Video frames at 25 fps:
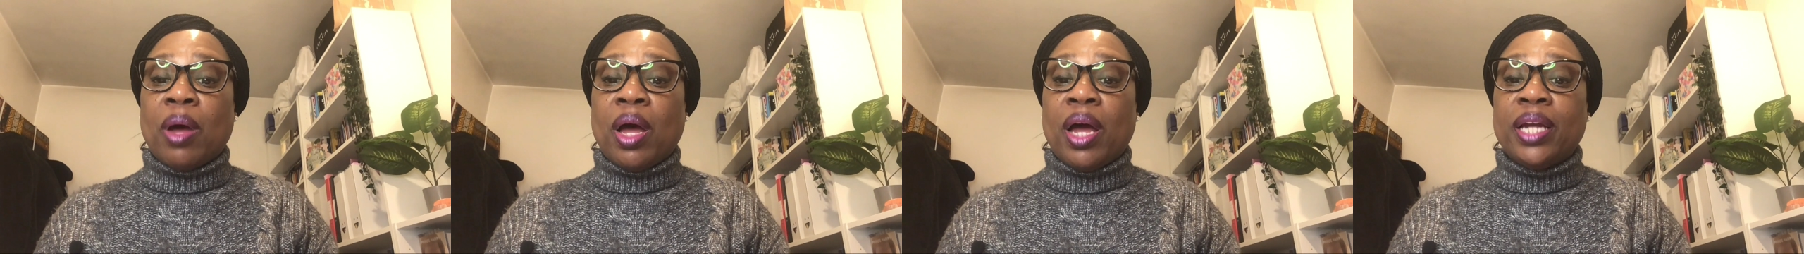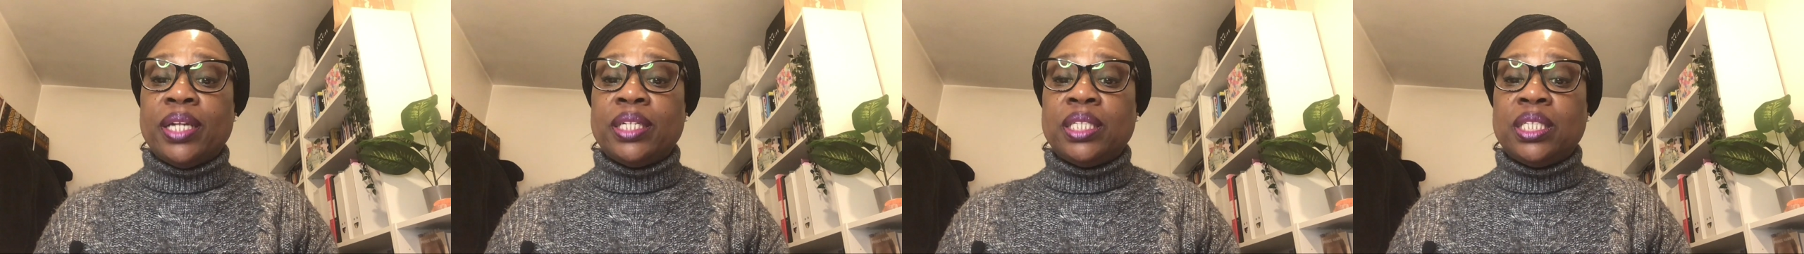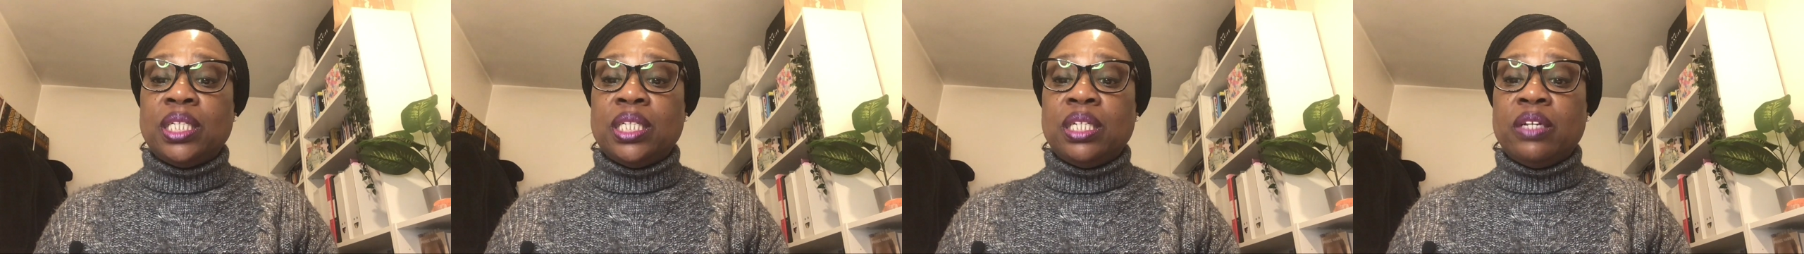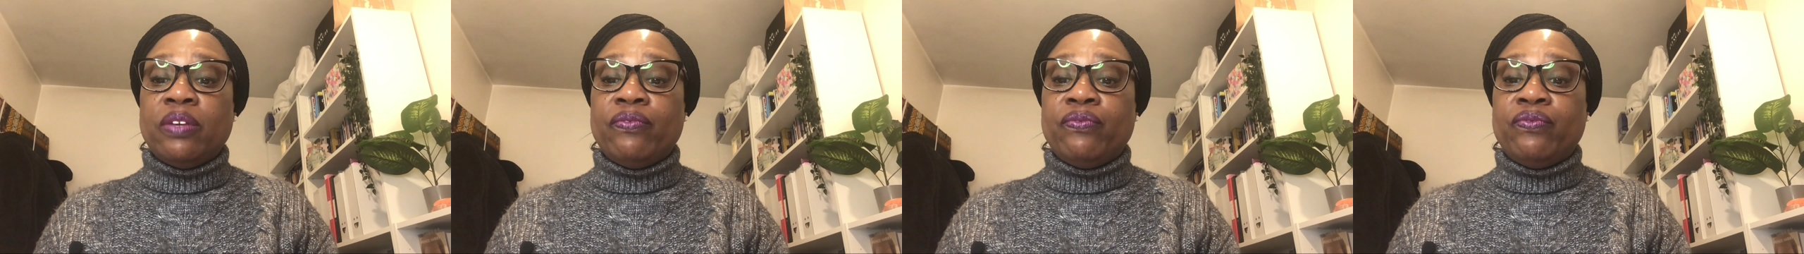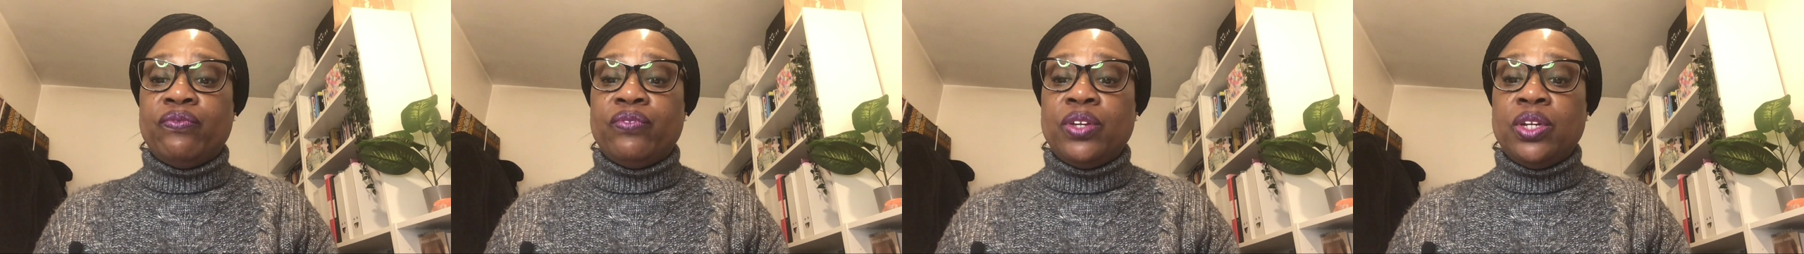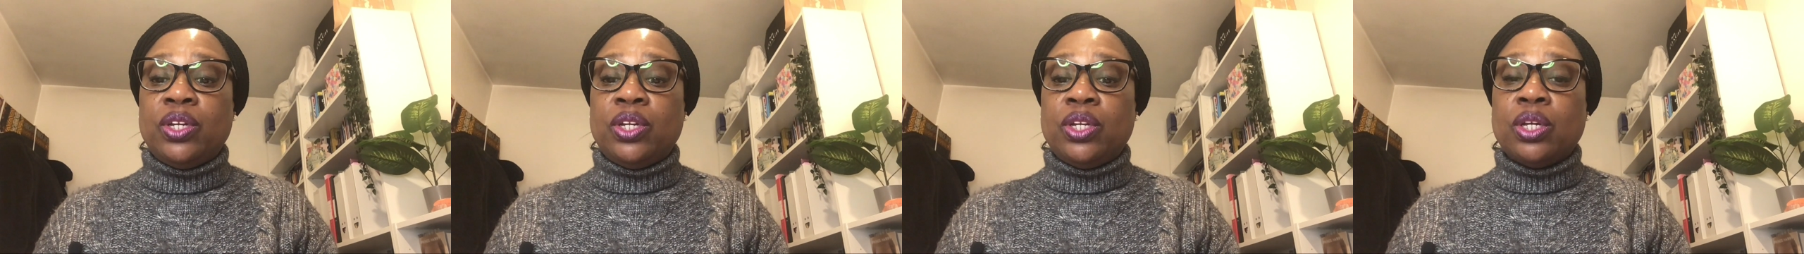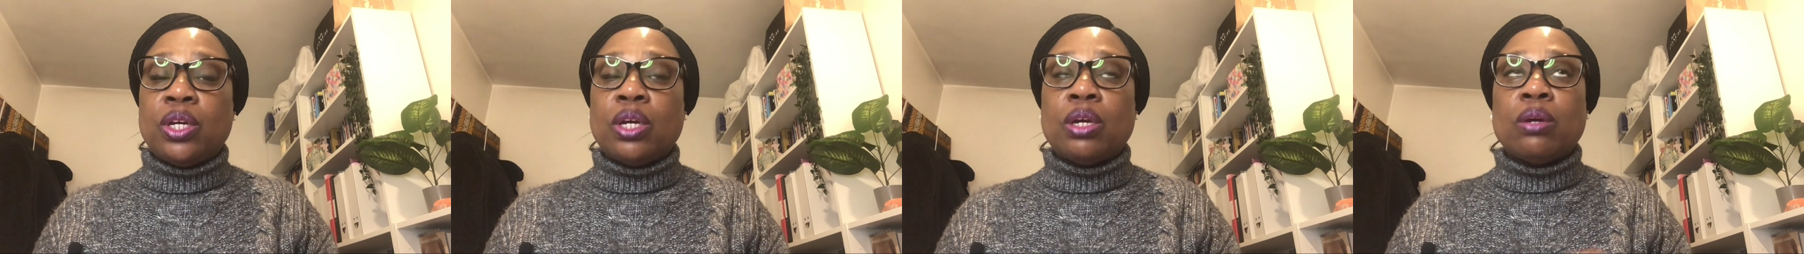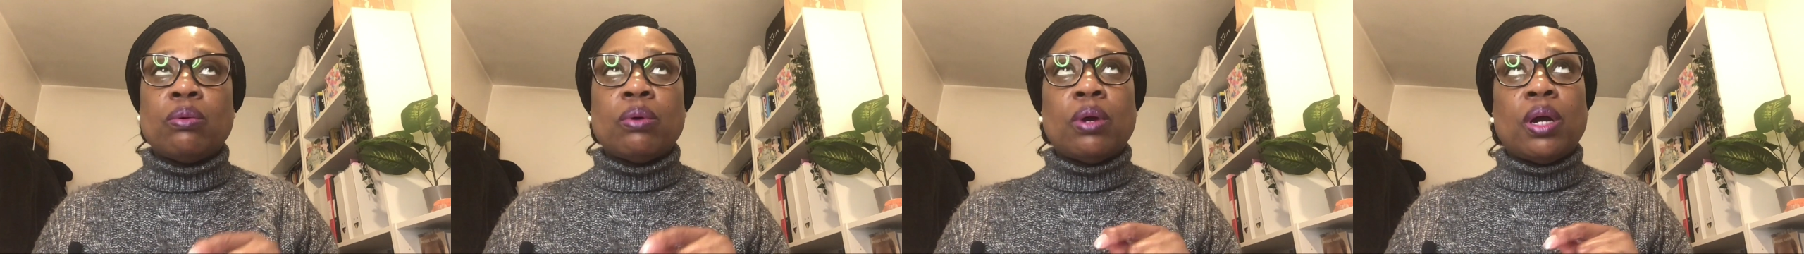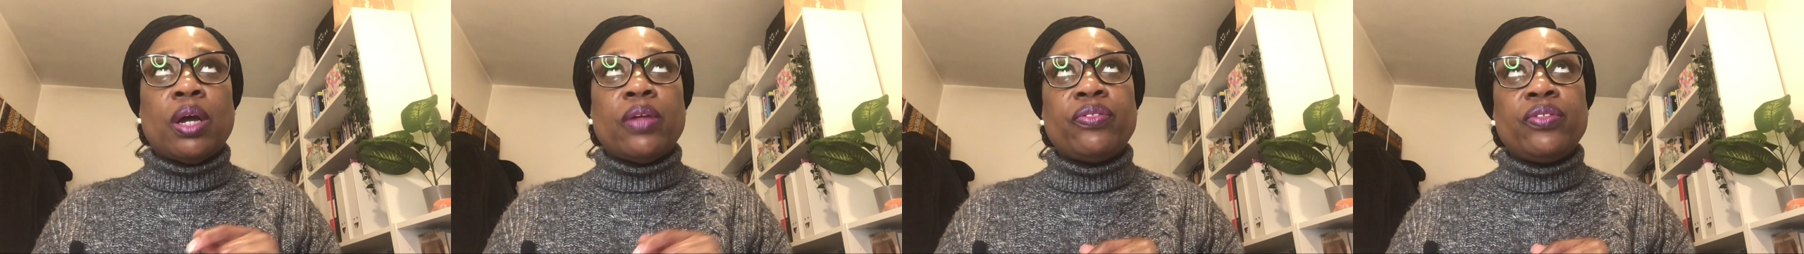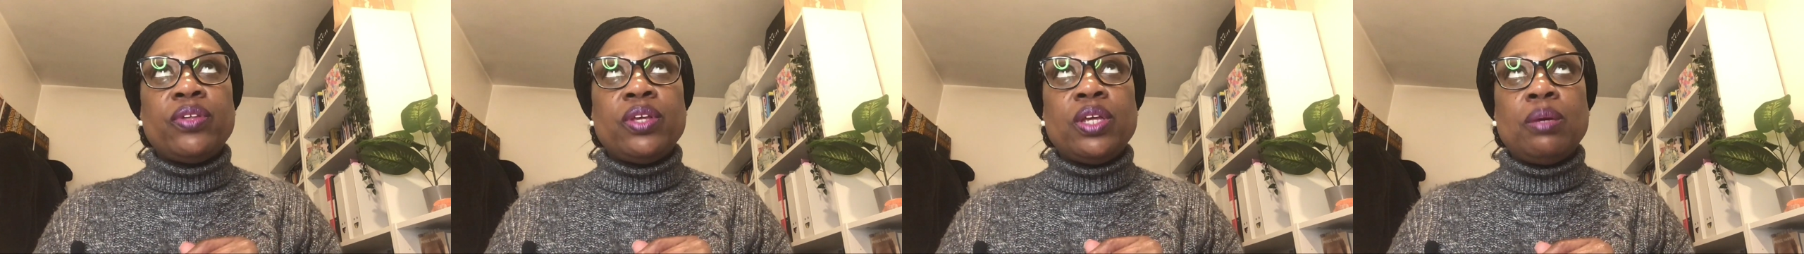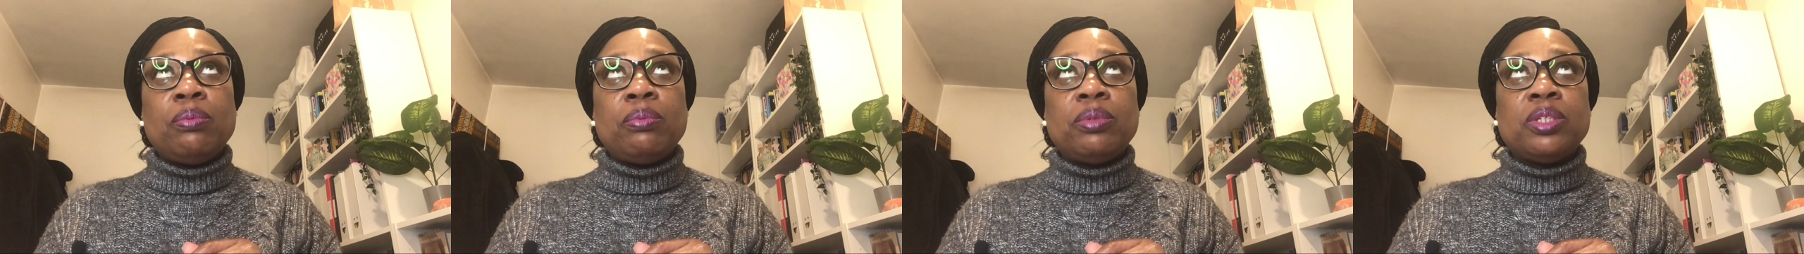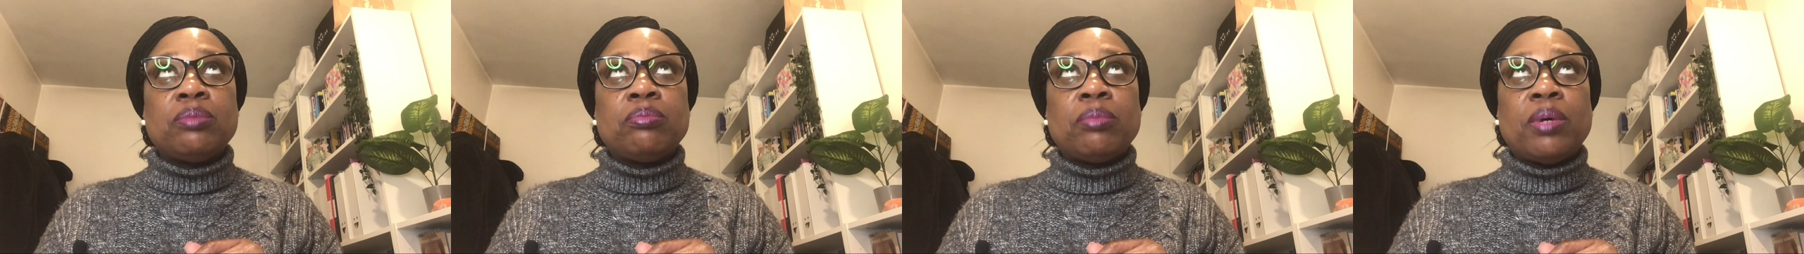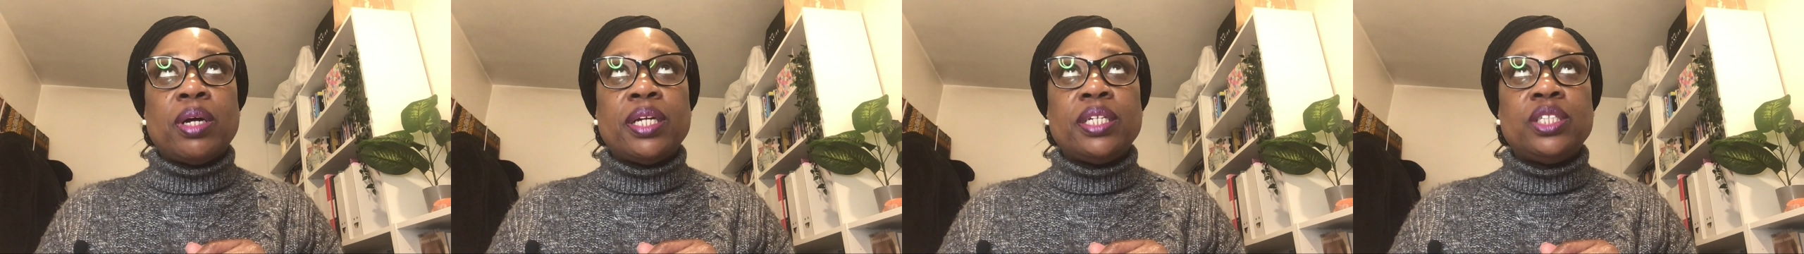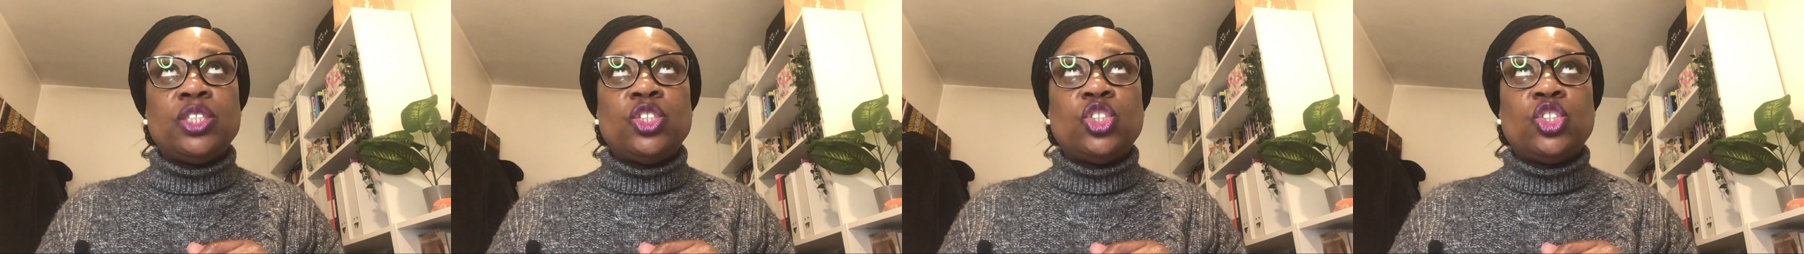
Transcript: I did a video, I think it was my